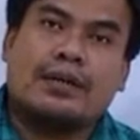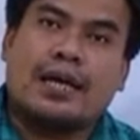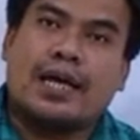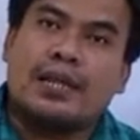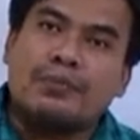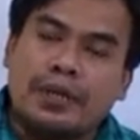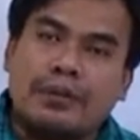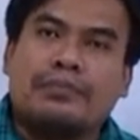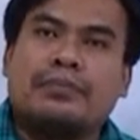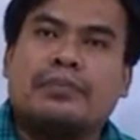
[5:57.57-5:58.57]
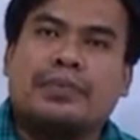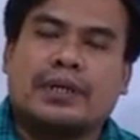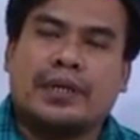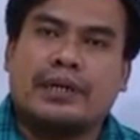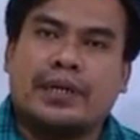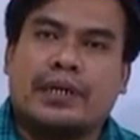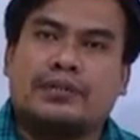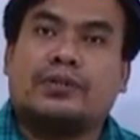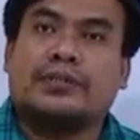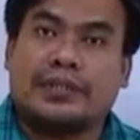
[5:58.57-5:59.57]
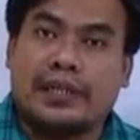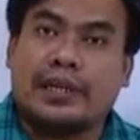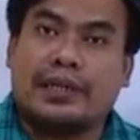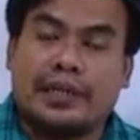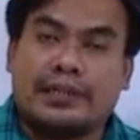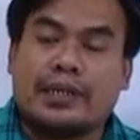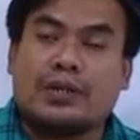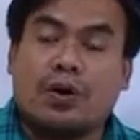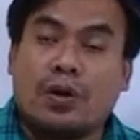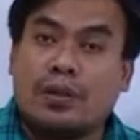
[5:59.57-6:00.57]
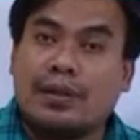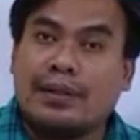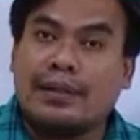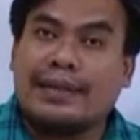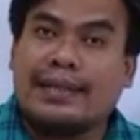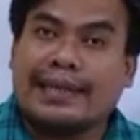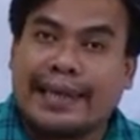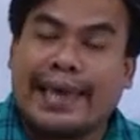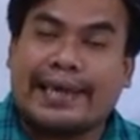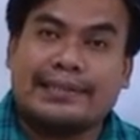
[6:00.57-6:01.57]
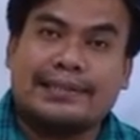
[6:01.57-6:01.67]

aluminum containers or steel containers are called can,